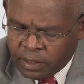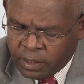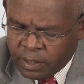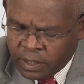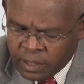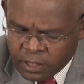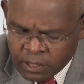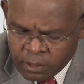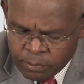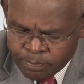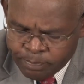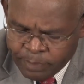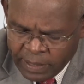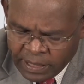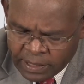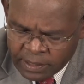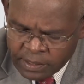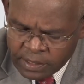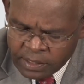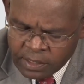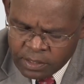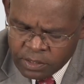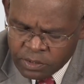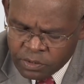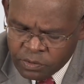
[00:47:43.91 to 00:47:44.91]

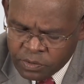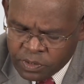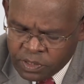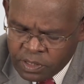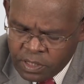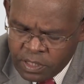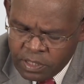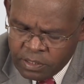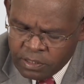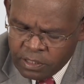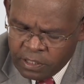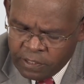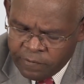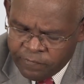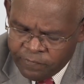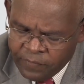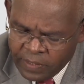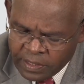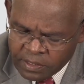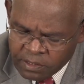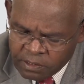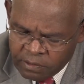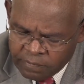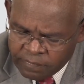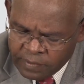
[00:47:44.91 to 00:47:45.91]
expect to see the
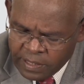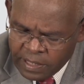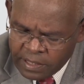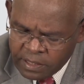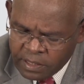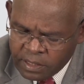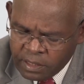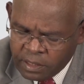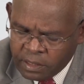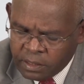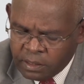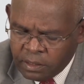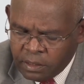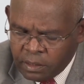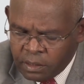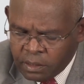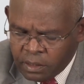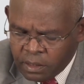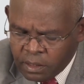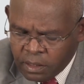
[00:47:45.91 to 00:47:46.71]
effects of that deal